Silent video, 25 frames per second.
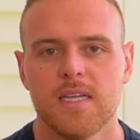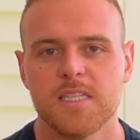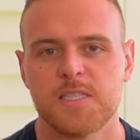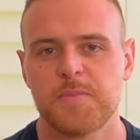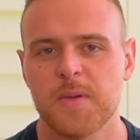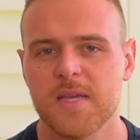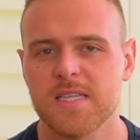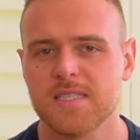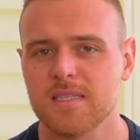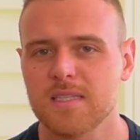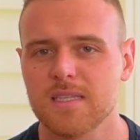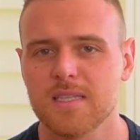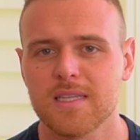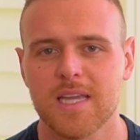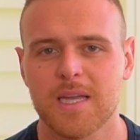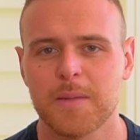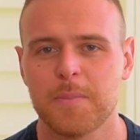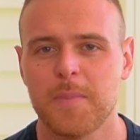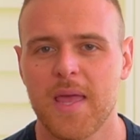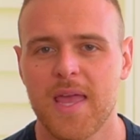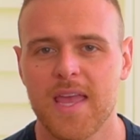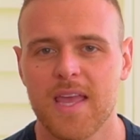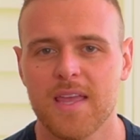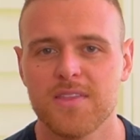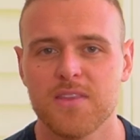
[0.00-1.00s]
It's basically
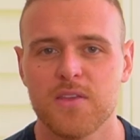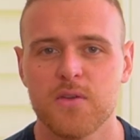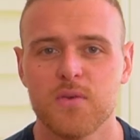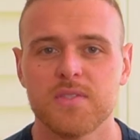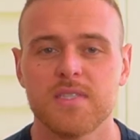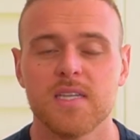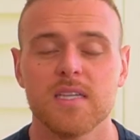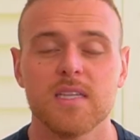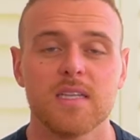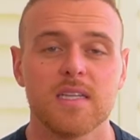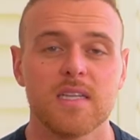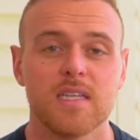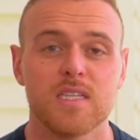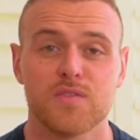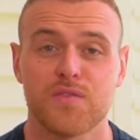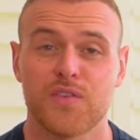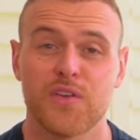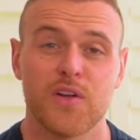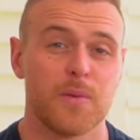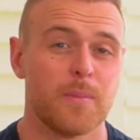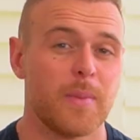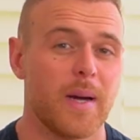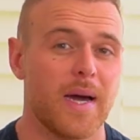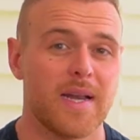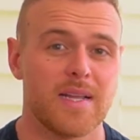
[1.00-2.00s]
like paying the utilities
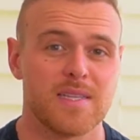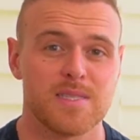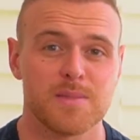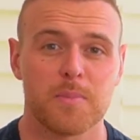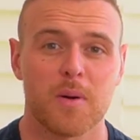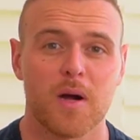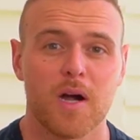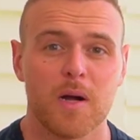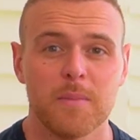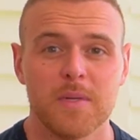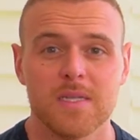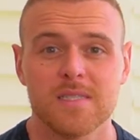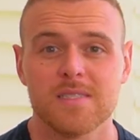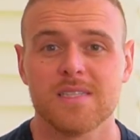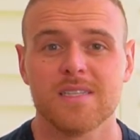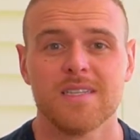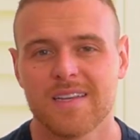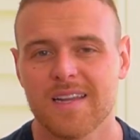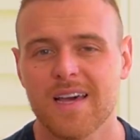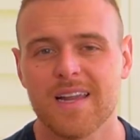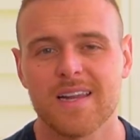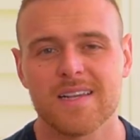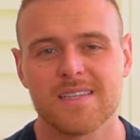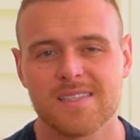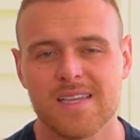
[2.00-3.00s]
for your body's apartment.
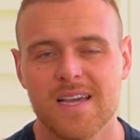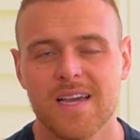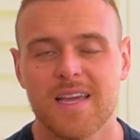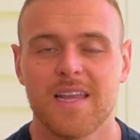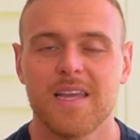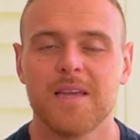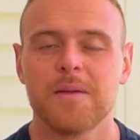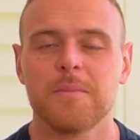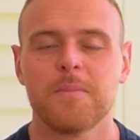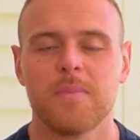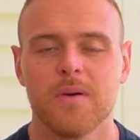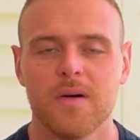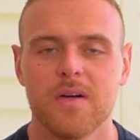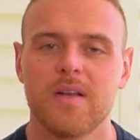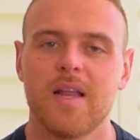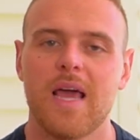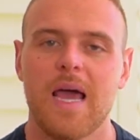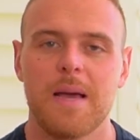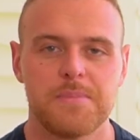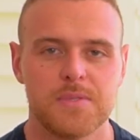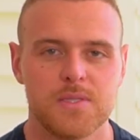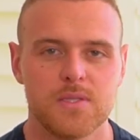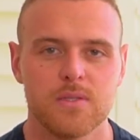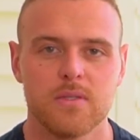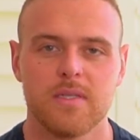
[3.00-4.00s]
Not exciting, but
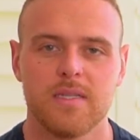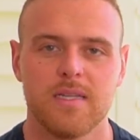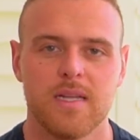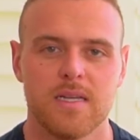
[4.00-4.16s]
absolutely